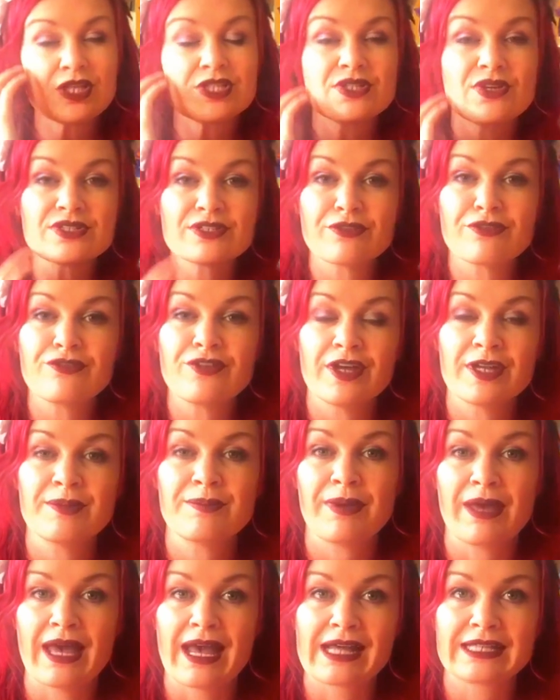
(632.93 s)
So it's a fun
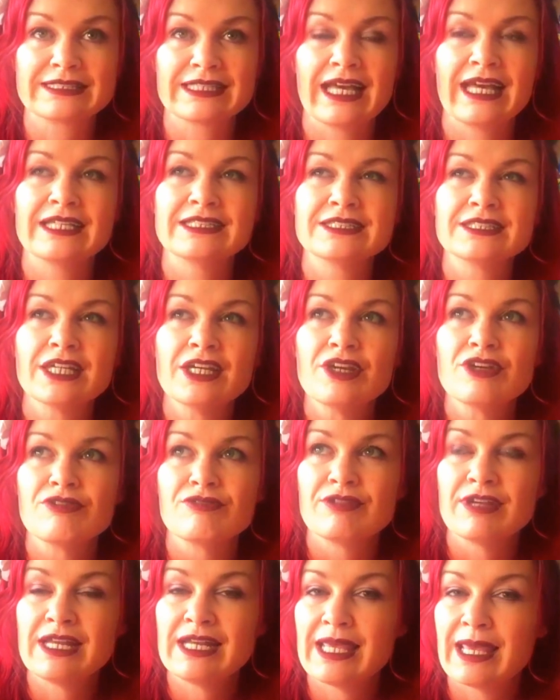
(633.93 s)
packed and
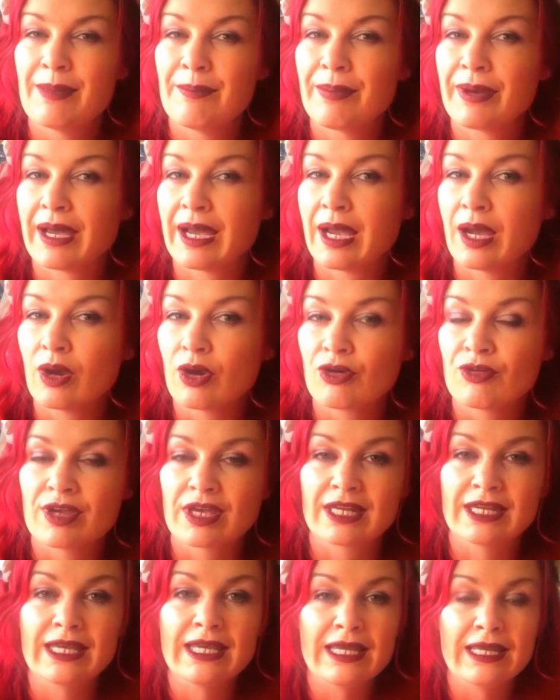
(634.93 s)
really
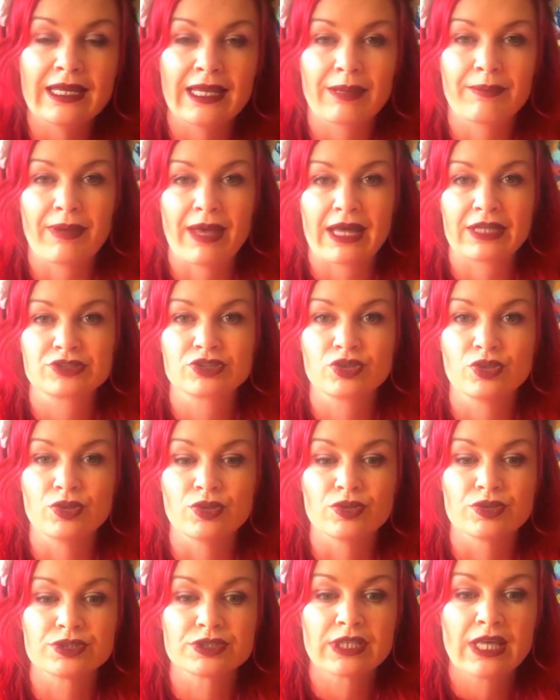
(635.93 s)
empowering and healing packed
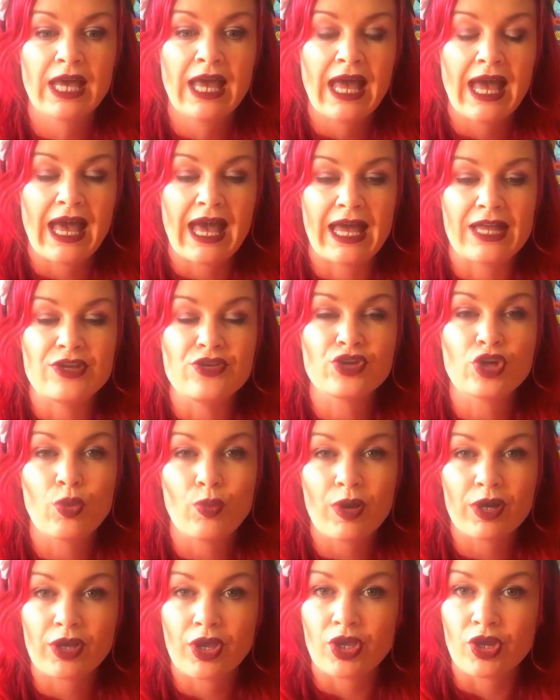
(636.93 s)
course and you can
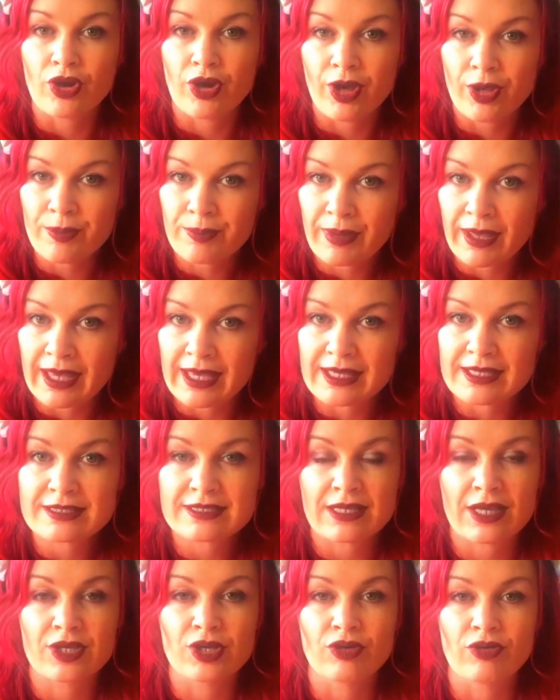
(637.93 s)
work at your own
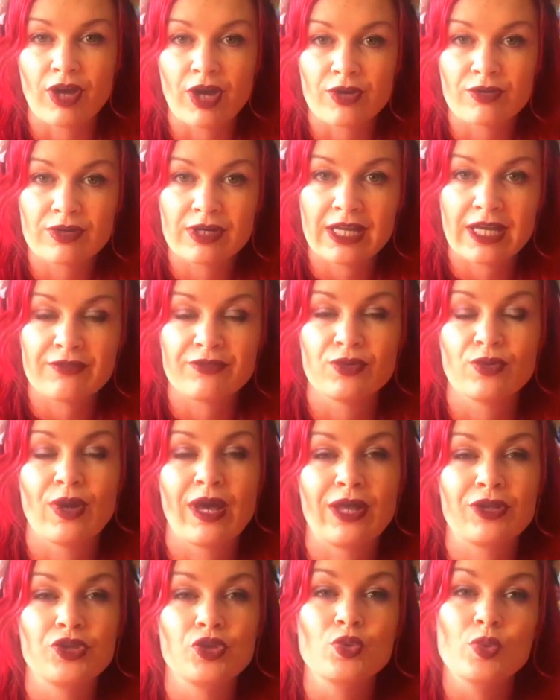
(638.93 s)
pace, at your own level
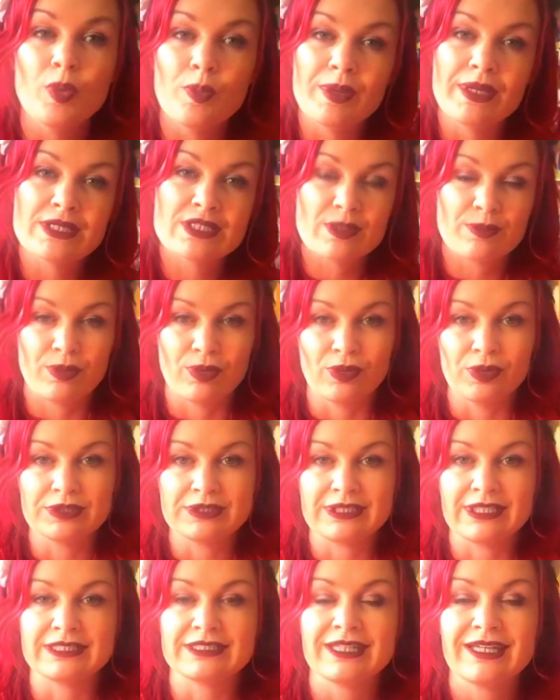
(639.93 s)
and you will be
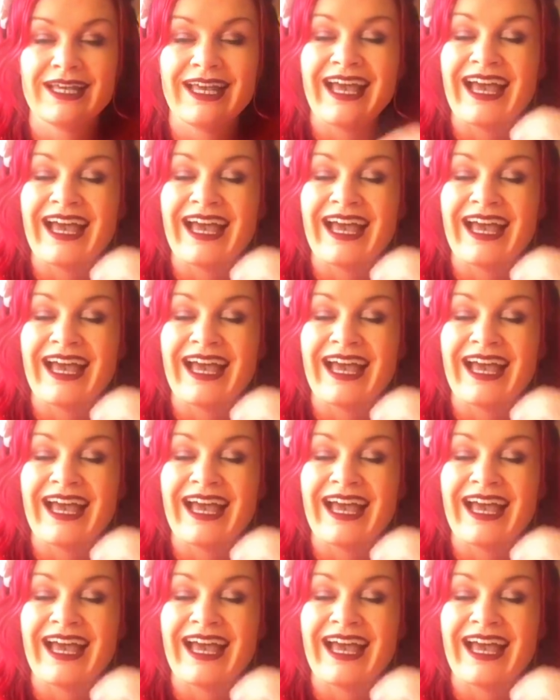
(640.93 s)
supported